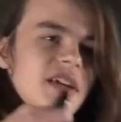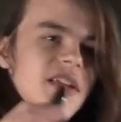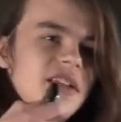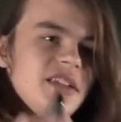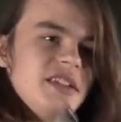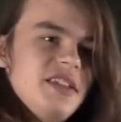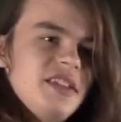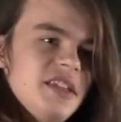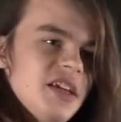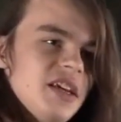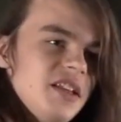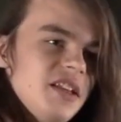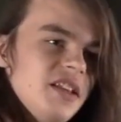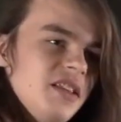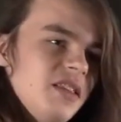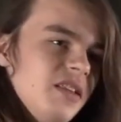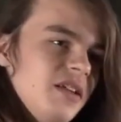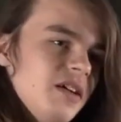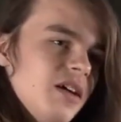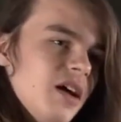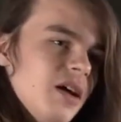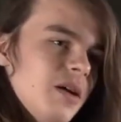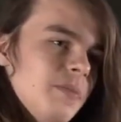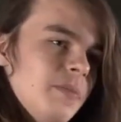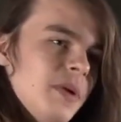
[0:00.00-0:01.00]
Tell
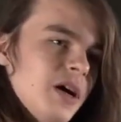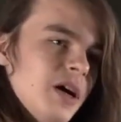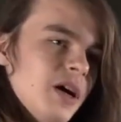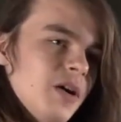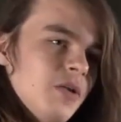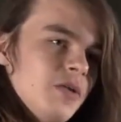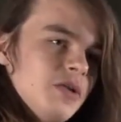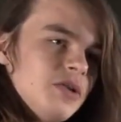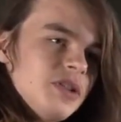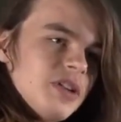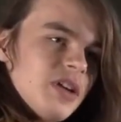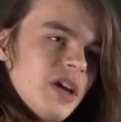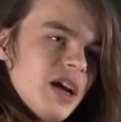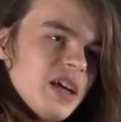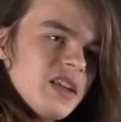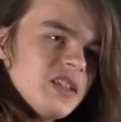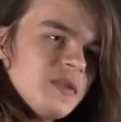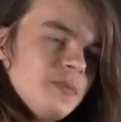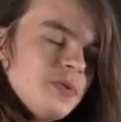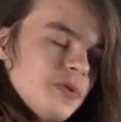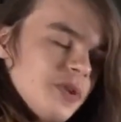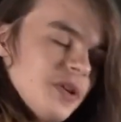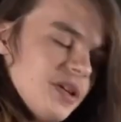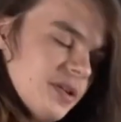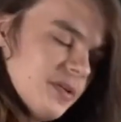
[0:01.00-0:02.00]
about
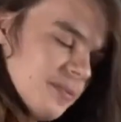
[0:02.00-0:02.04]
aspirin.